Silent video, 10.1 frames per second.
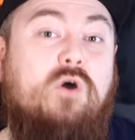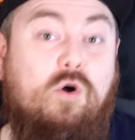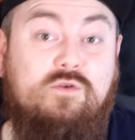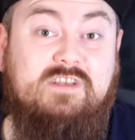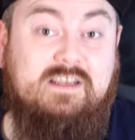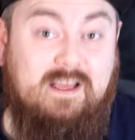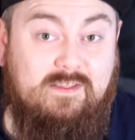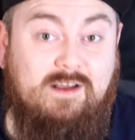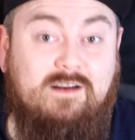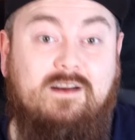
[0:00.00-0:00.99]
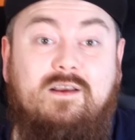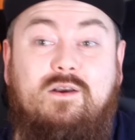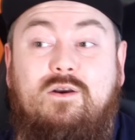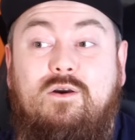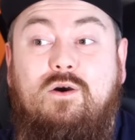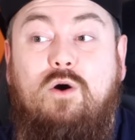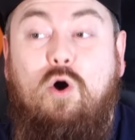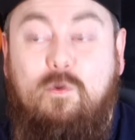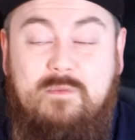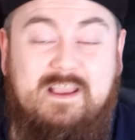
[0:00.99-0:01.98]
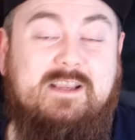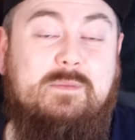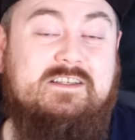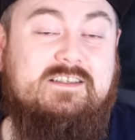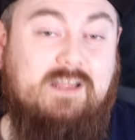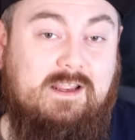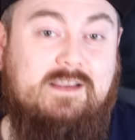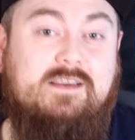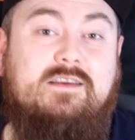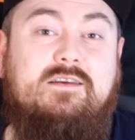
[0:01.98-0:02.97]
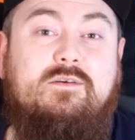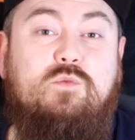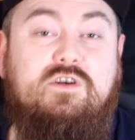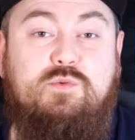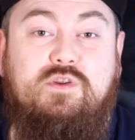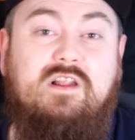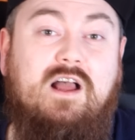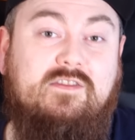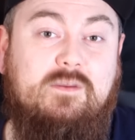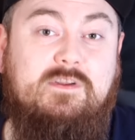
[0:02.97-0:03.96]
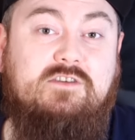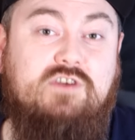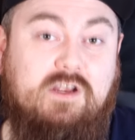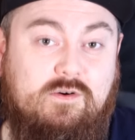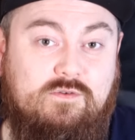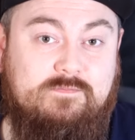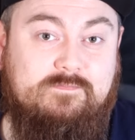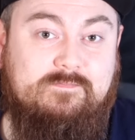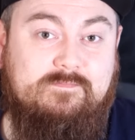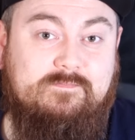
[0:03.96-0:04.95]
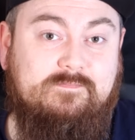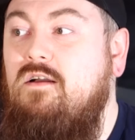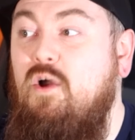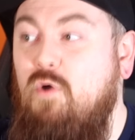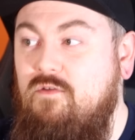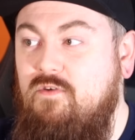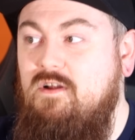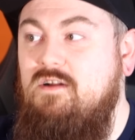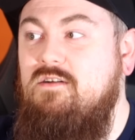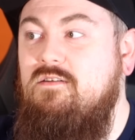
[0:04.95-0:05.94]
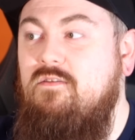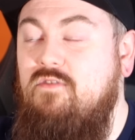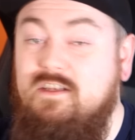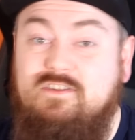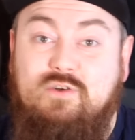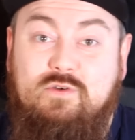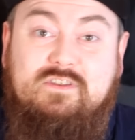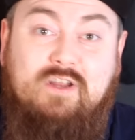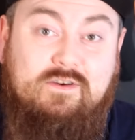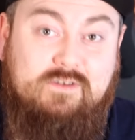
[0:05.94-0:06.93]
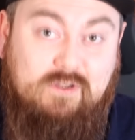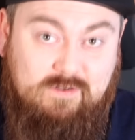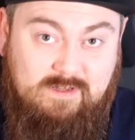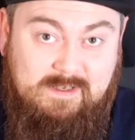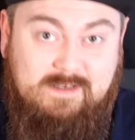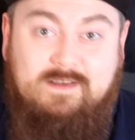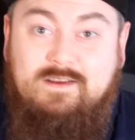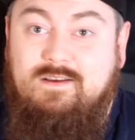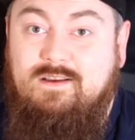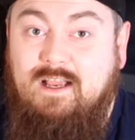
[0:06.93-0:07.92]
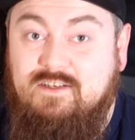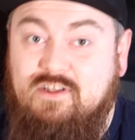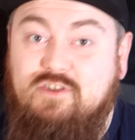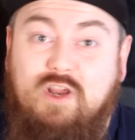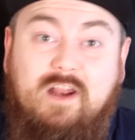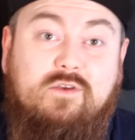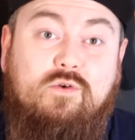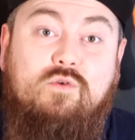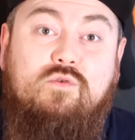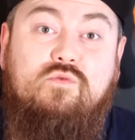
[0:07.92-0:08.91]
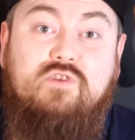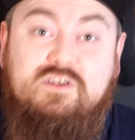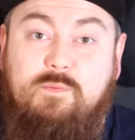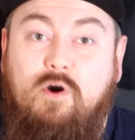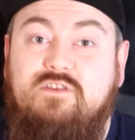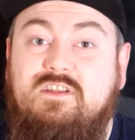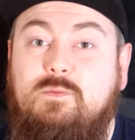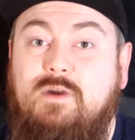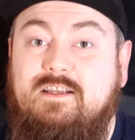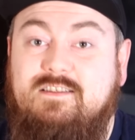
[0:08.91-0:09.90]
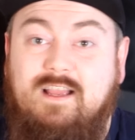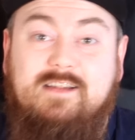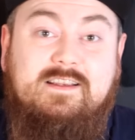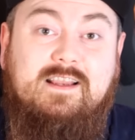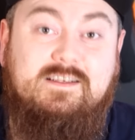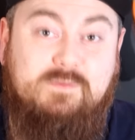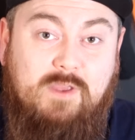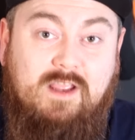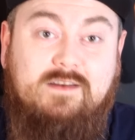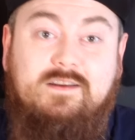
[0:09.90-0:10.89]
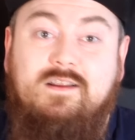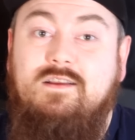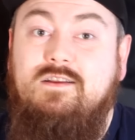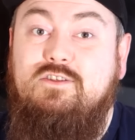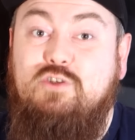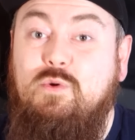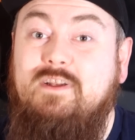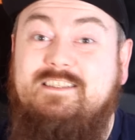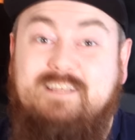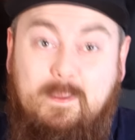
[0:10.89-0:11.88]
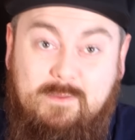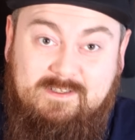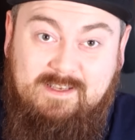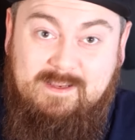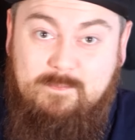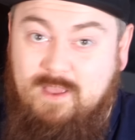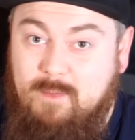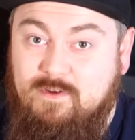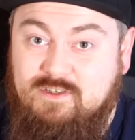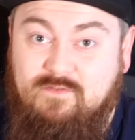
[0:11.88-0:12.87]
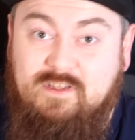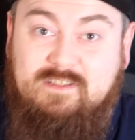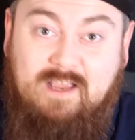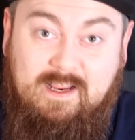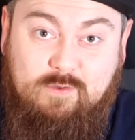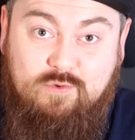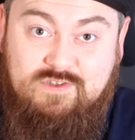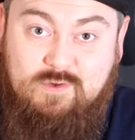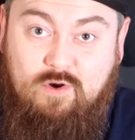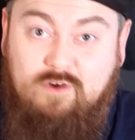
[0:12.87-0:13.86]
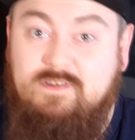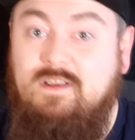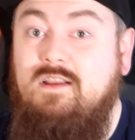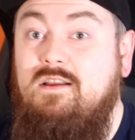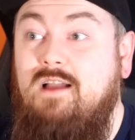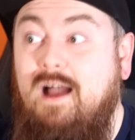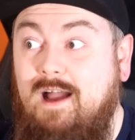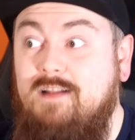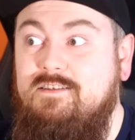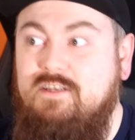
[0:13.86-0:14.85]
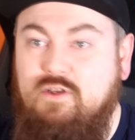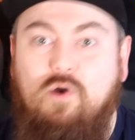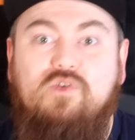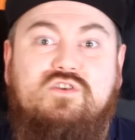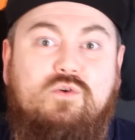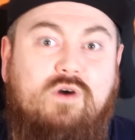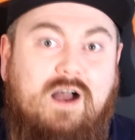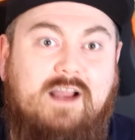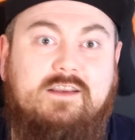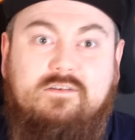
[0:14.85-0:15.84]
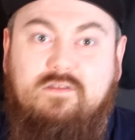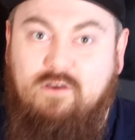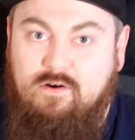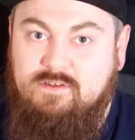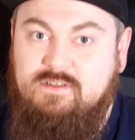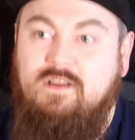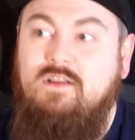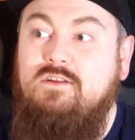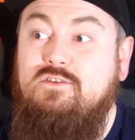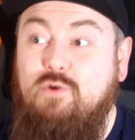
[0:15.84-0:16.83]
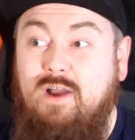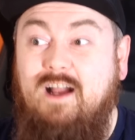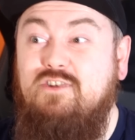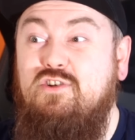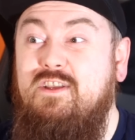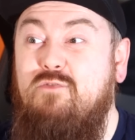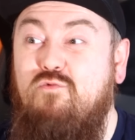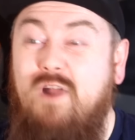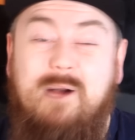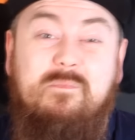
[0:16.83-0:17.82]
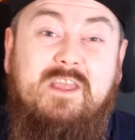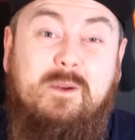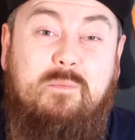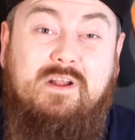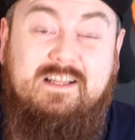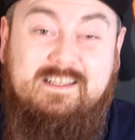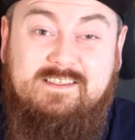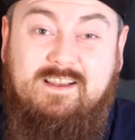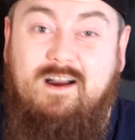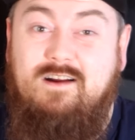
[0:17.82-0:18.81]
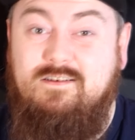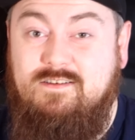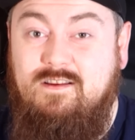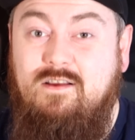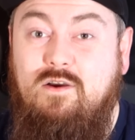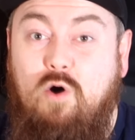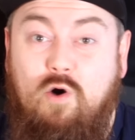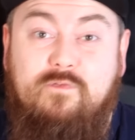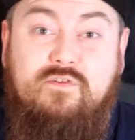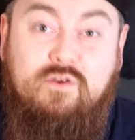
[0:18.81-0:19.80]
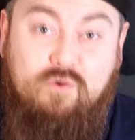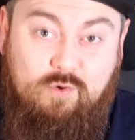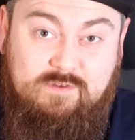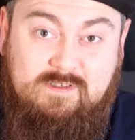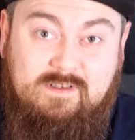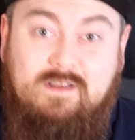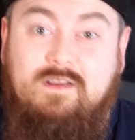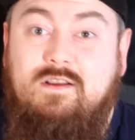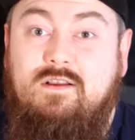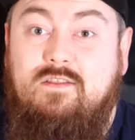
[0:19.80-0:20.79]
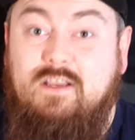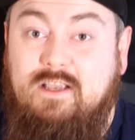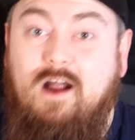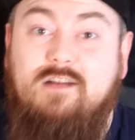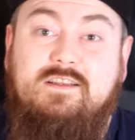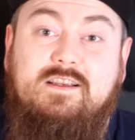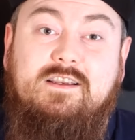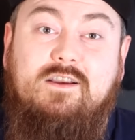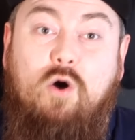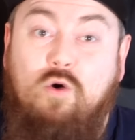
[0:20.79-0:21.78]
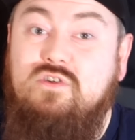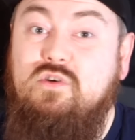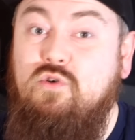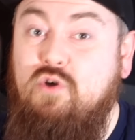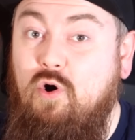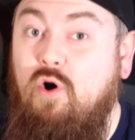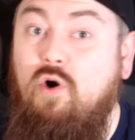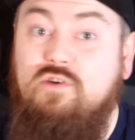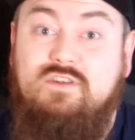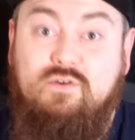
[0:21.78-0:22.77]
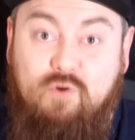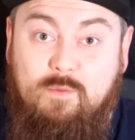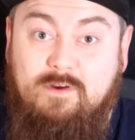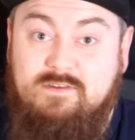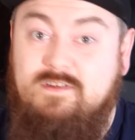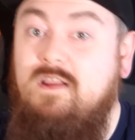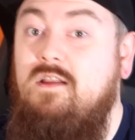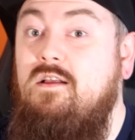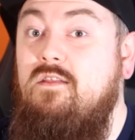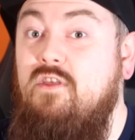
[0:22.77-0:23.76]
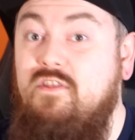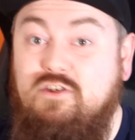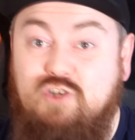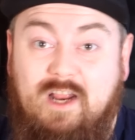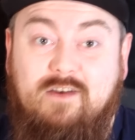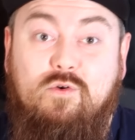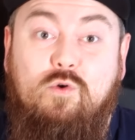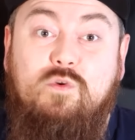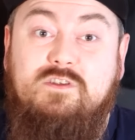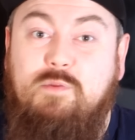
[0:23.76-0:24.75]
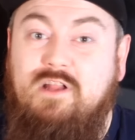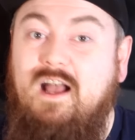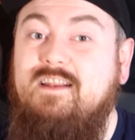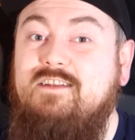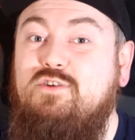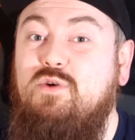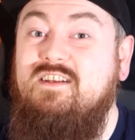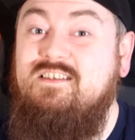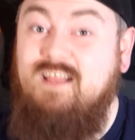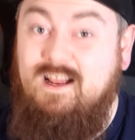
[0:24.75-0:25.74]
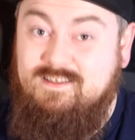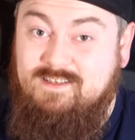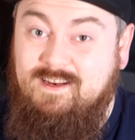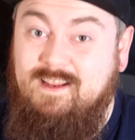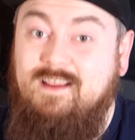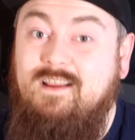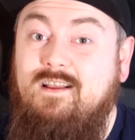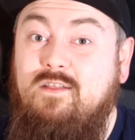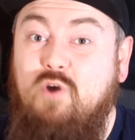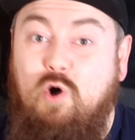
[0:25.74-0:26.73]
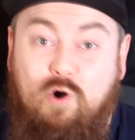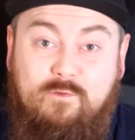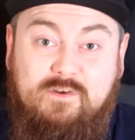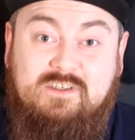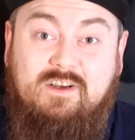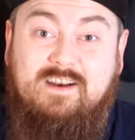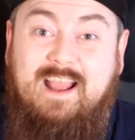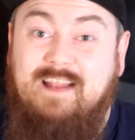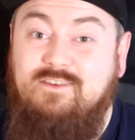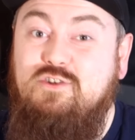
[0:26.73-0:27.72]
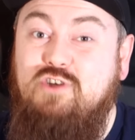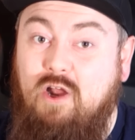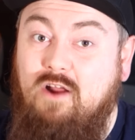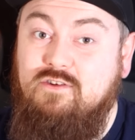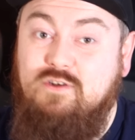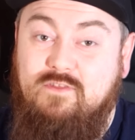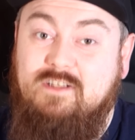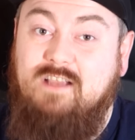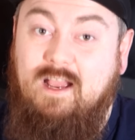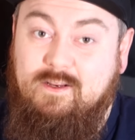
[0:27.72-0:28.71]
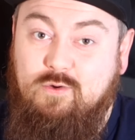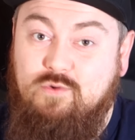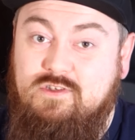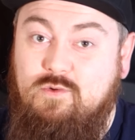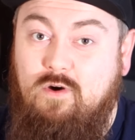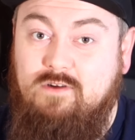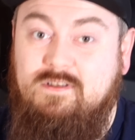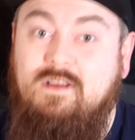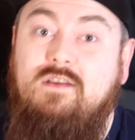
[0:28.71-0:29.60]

altogether or make a mistake which would land them in jail. However, this soon turned ugly, as the general responded by sending his men to intimidate members of the Tango Squad, and he also hired thugs to actually ram their police cars off the road. The Garda also caught on to rumours that the general was planning to assassinate the officer in charge of the Tango Squad,